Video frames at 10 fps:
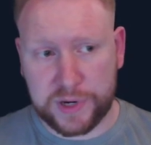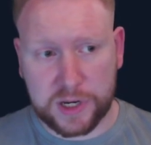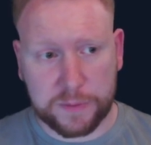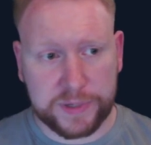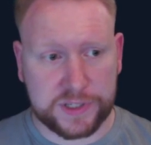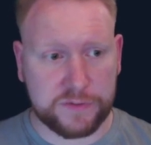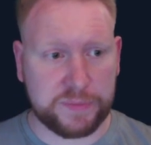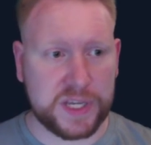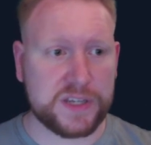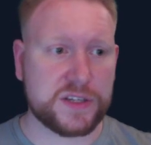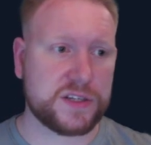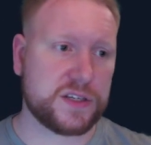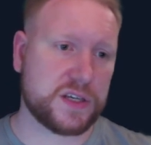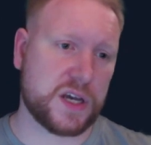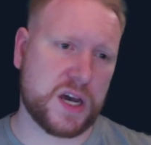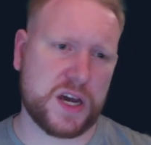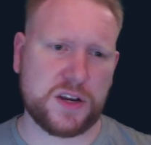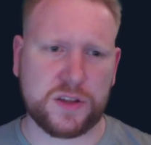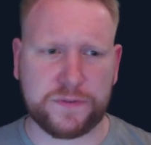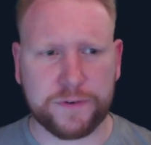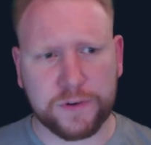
copies of Beast, not the full